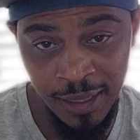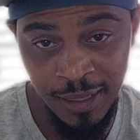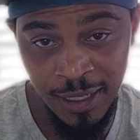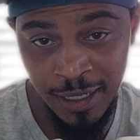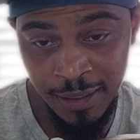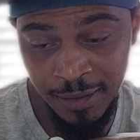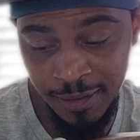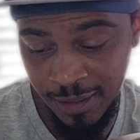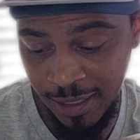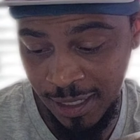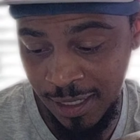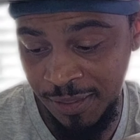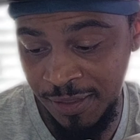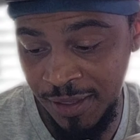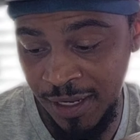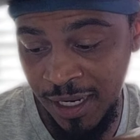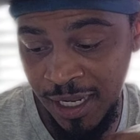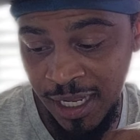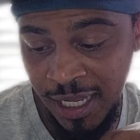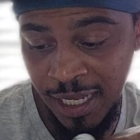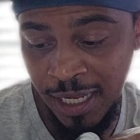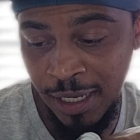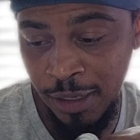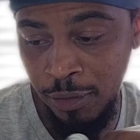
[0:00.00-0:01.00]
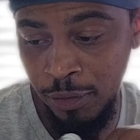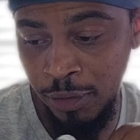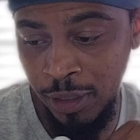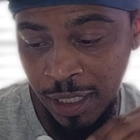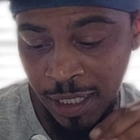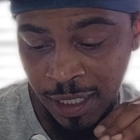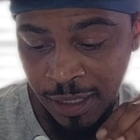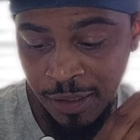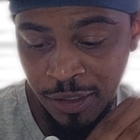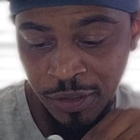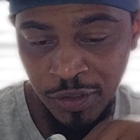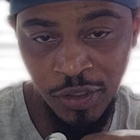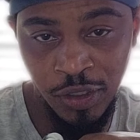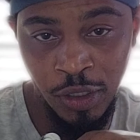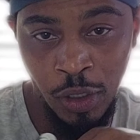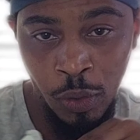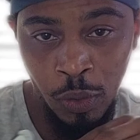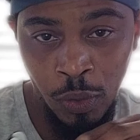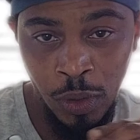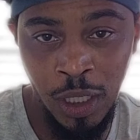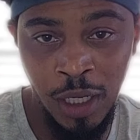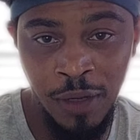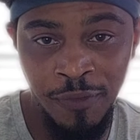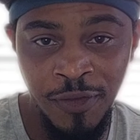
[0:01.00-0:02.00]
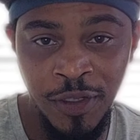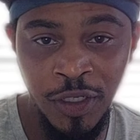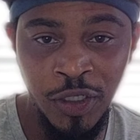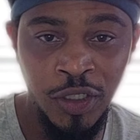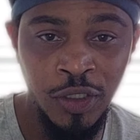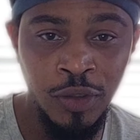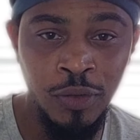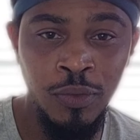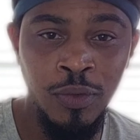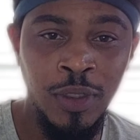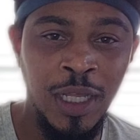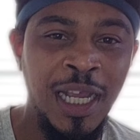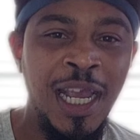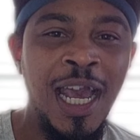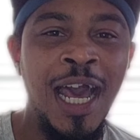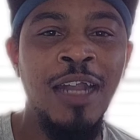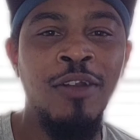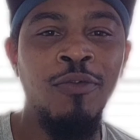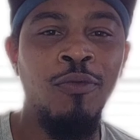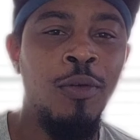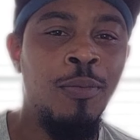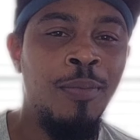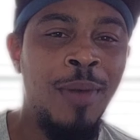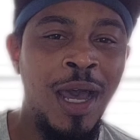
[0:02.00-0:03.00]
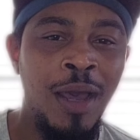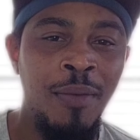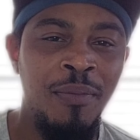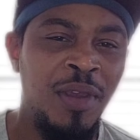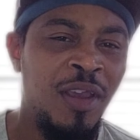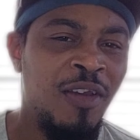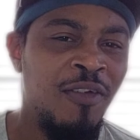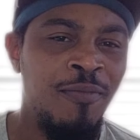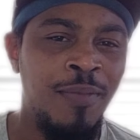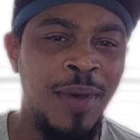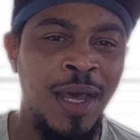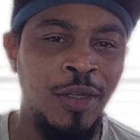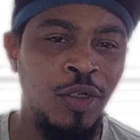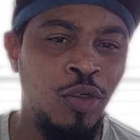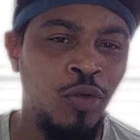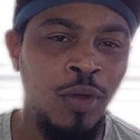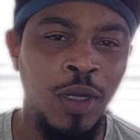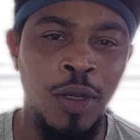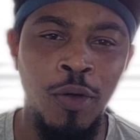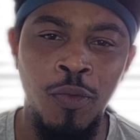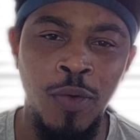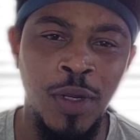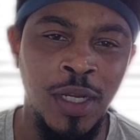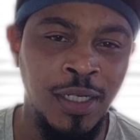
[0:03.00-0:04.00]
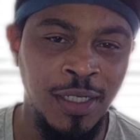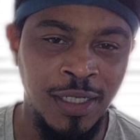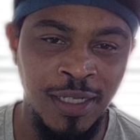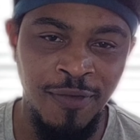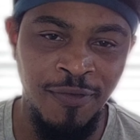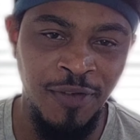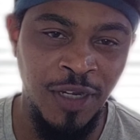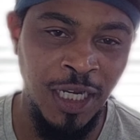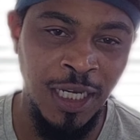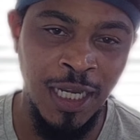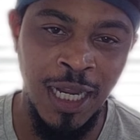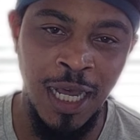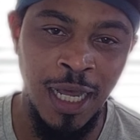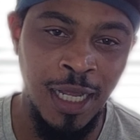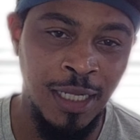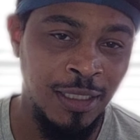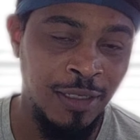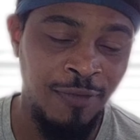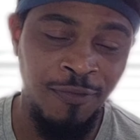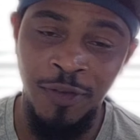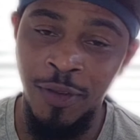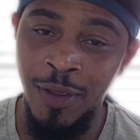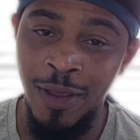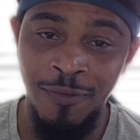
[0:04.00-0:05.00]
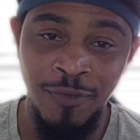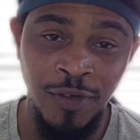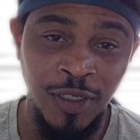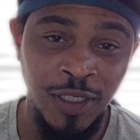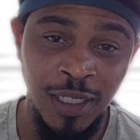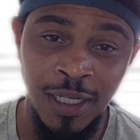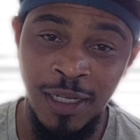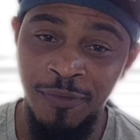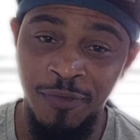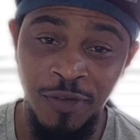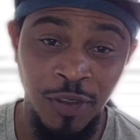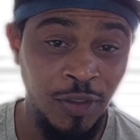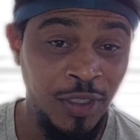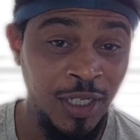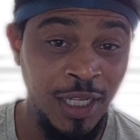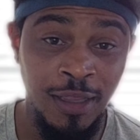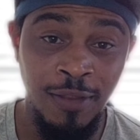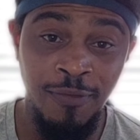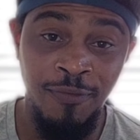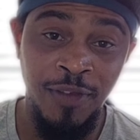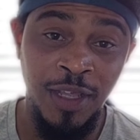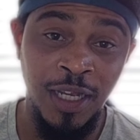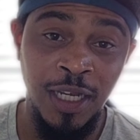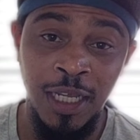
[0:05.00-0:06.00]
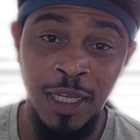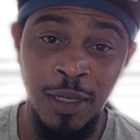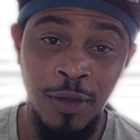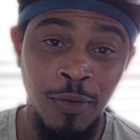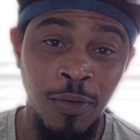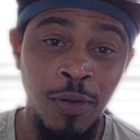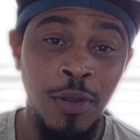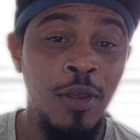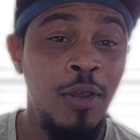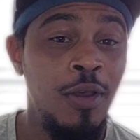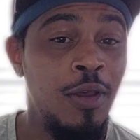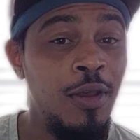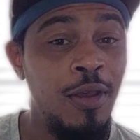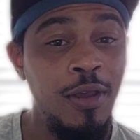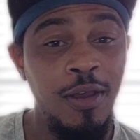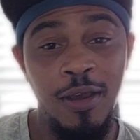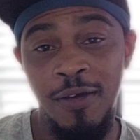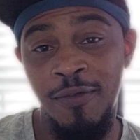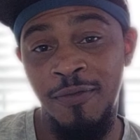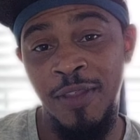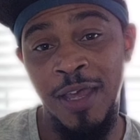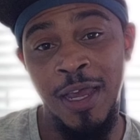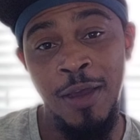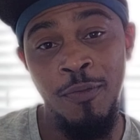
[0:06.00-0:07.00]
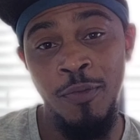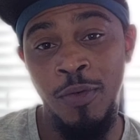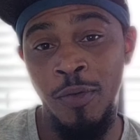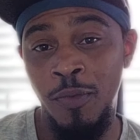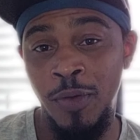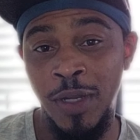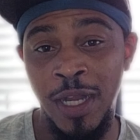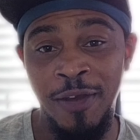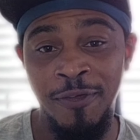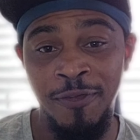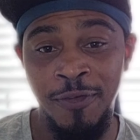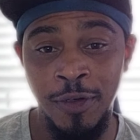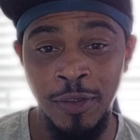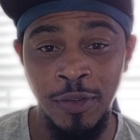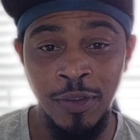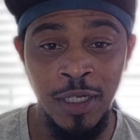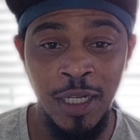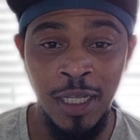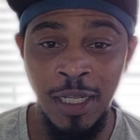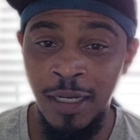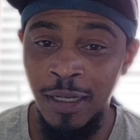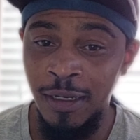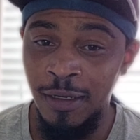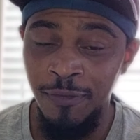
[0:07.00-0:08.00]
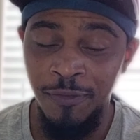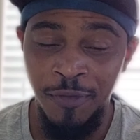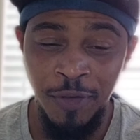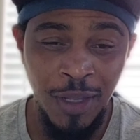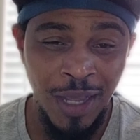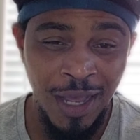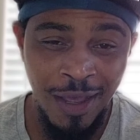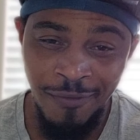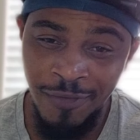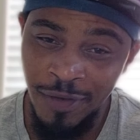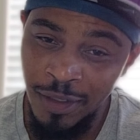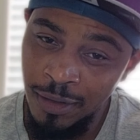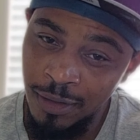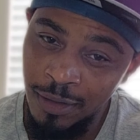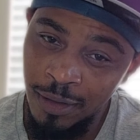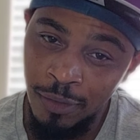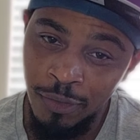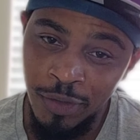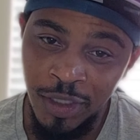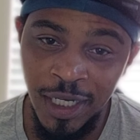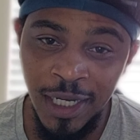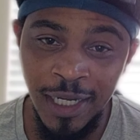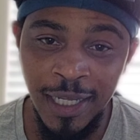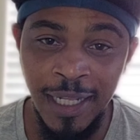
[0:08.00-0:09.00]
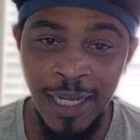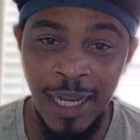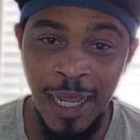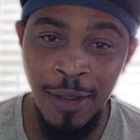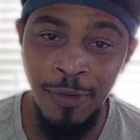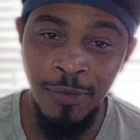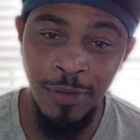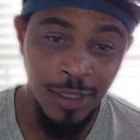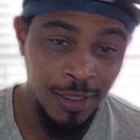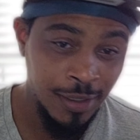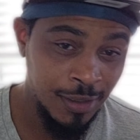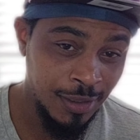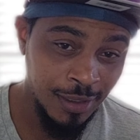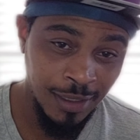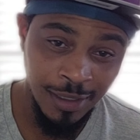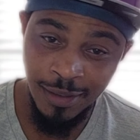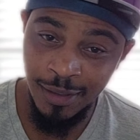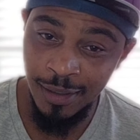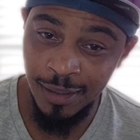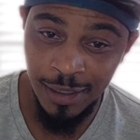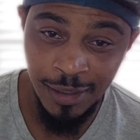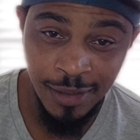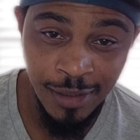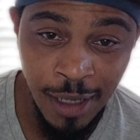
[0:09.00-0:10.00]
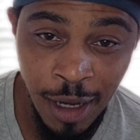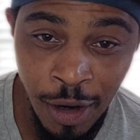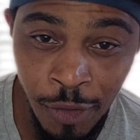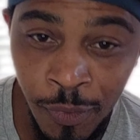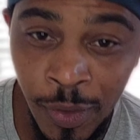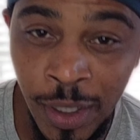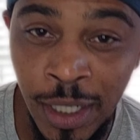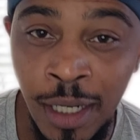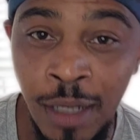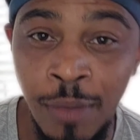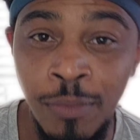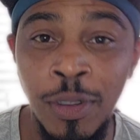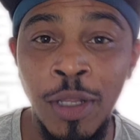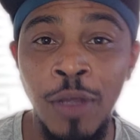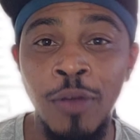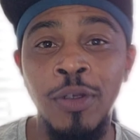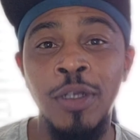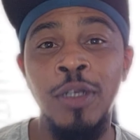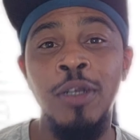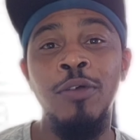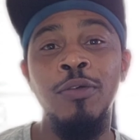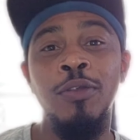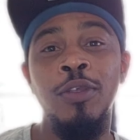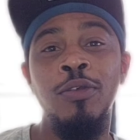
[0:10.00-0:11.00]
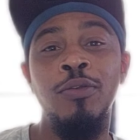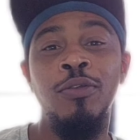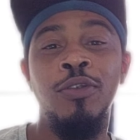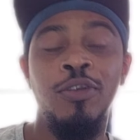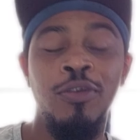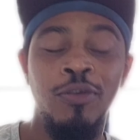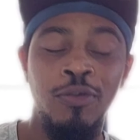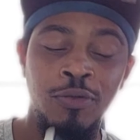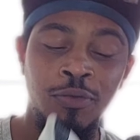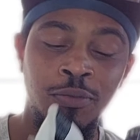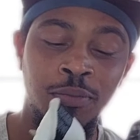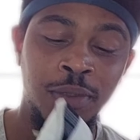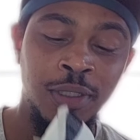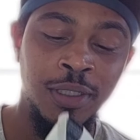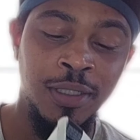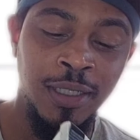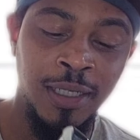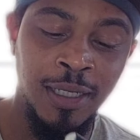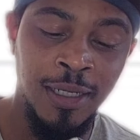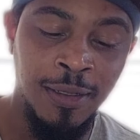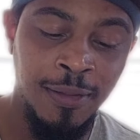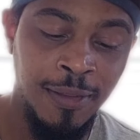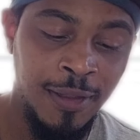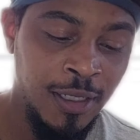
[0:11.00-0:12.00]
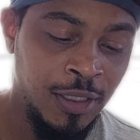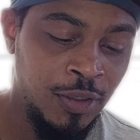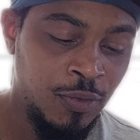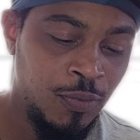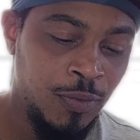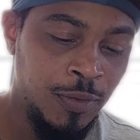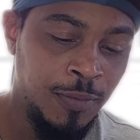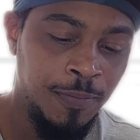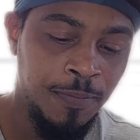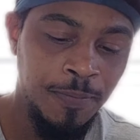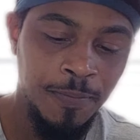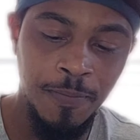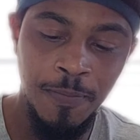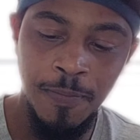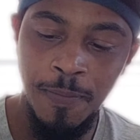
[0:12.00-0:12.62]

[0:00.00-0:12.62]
in the in the heel, in the sole of the shoe. They kind of remind me of my Tailwind 79s. If you ever seen, if you seen the video of that one when I first did it, if you haven't, go check it out. It's it's it's already uploaded on YouTube. But yeah, this one,